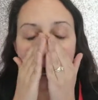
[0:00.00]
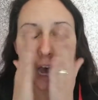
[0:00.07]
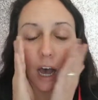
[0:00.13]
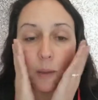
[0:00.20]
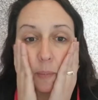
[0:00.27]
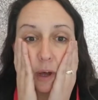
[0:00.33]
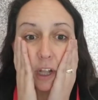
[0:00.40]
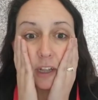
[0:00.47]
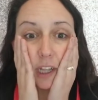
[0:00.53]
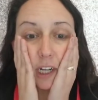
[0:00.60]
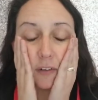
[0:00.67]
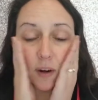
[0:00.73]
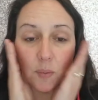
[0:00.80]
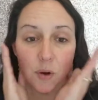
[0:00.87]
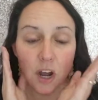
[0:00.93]
Um, a
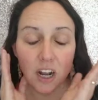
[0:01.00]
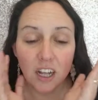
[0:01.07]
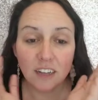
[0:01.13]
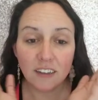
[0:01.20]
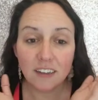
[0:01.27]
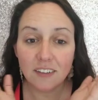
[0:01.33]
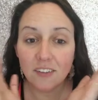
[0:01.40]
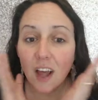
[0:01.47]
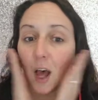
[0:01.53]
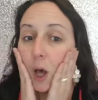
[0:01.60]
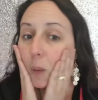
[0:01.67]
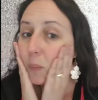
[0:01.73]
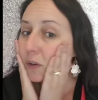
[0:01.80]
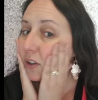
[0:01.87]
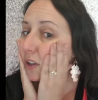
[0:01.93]
lot of our products have
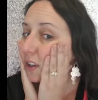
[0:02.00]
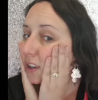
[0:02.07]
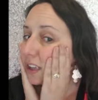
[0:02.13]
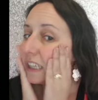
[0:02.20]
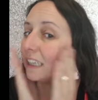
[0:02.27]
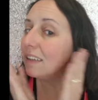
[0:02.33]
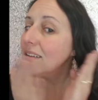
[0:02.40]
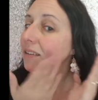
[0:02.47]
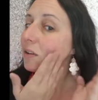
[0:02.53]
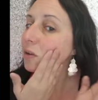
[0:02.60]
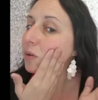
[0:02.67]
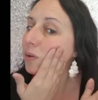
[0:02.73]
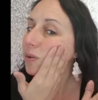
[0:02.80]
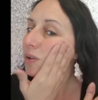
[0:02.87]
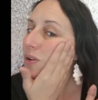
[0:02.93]
helped this,